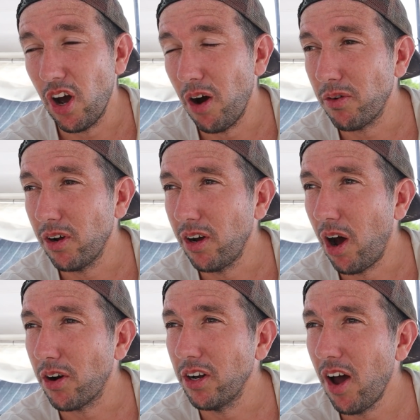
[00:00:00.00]
I
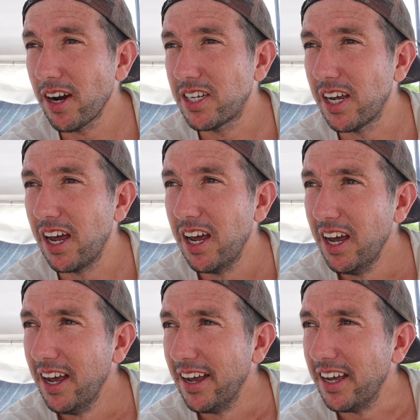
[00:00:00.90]
would like to
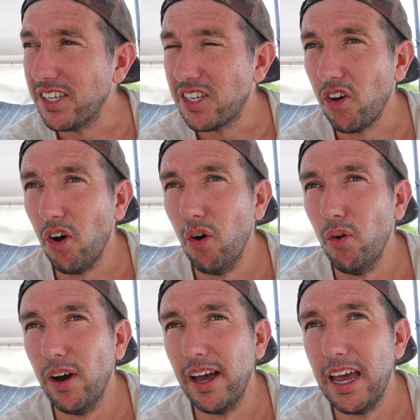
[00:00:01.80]

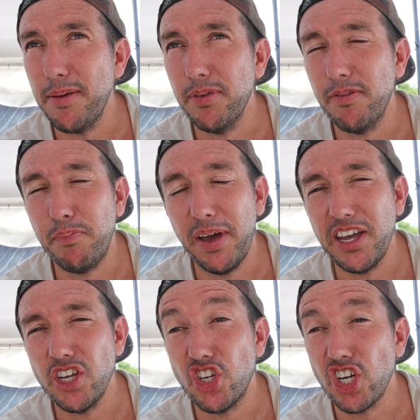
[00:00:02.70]
install a heap of
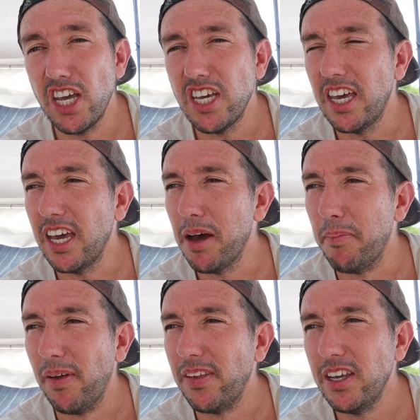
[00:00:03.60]
B&G gear,
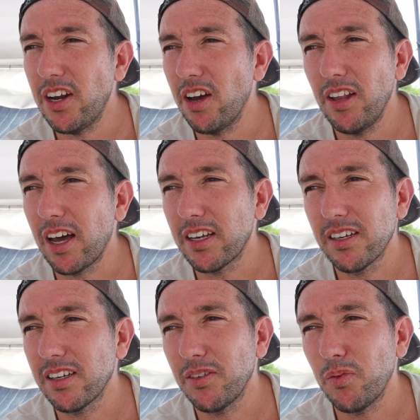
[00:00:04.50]
but you know, like,
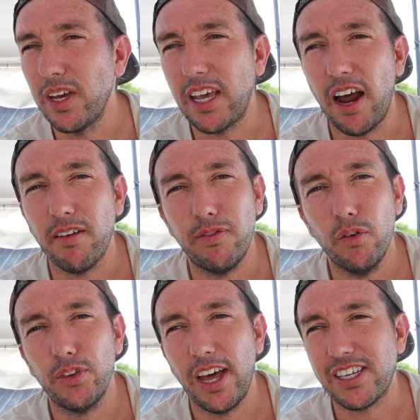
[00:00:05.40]
we can't
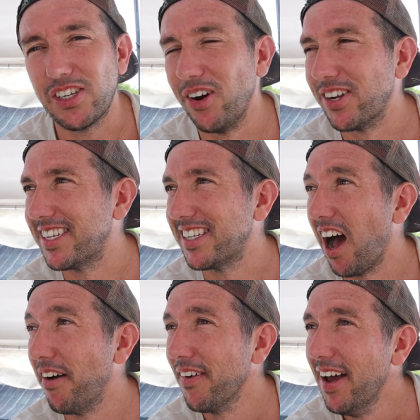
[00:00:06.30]
afford that sort of
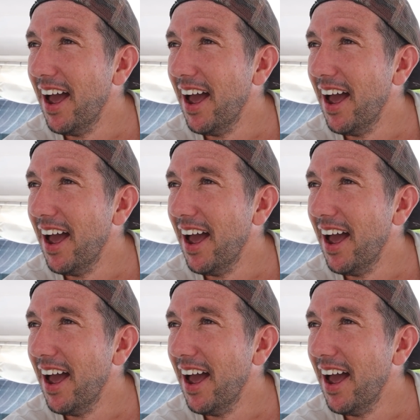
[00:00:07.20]
stuff,